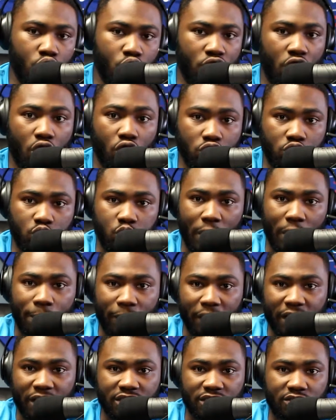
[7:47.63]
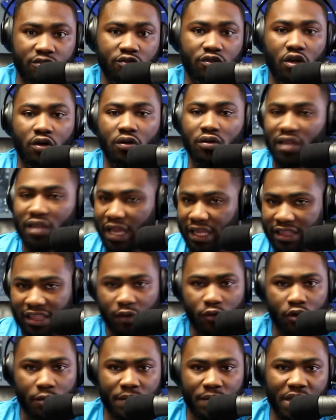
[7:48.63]
knows what players, like,
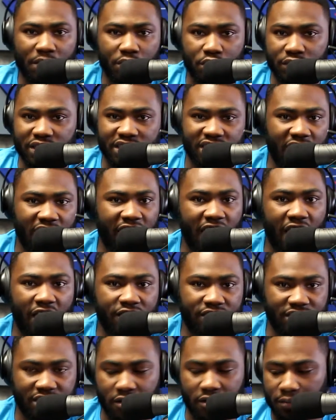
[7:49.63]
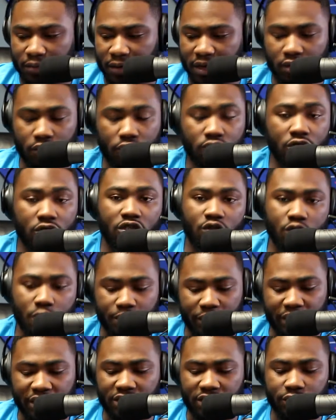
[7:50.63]
they won't be able to resign every single player. Who knows what
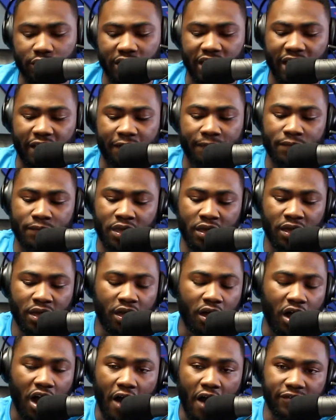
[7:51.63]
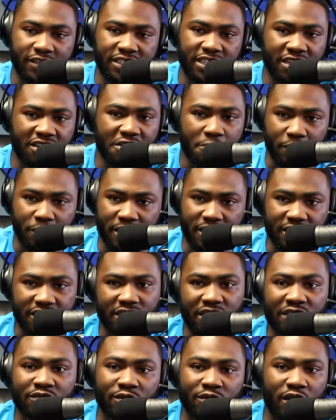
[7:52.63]
players will get. Obviously, good
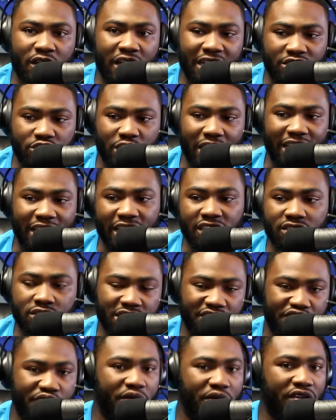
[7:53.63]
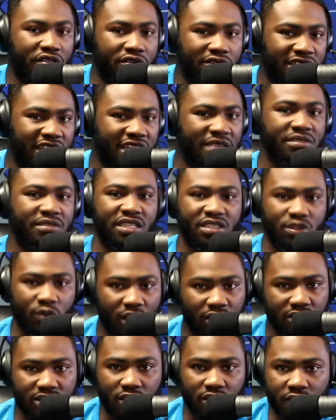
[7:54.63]
players attract interest from other teams as
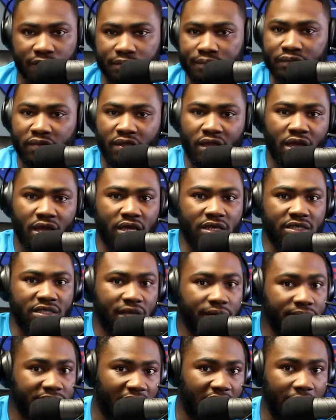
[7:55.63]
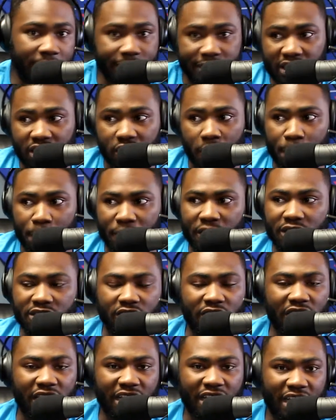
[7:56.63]
well. So sometimes, players
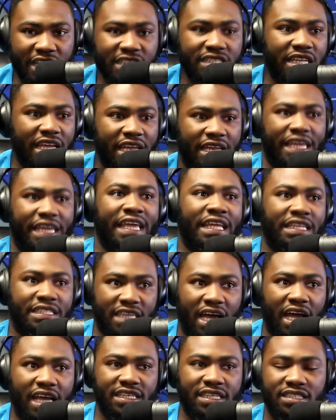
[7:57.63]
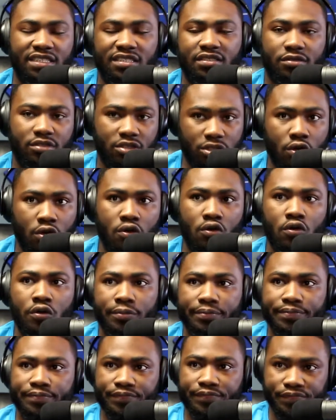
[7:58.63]
are enticed to
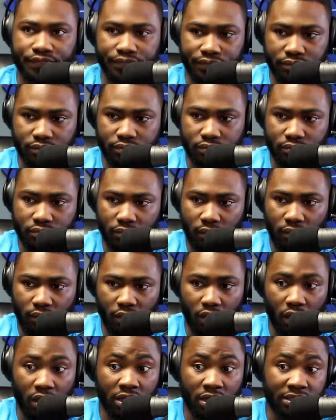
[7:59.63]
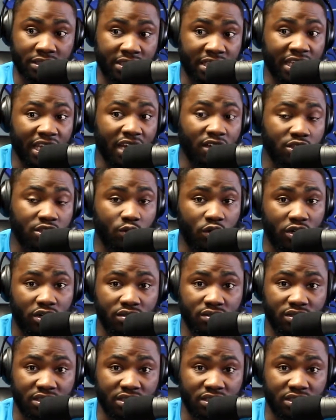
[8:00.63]
seek elsewhere,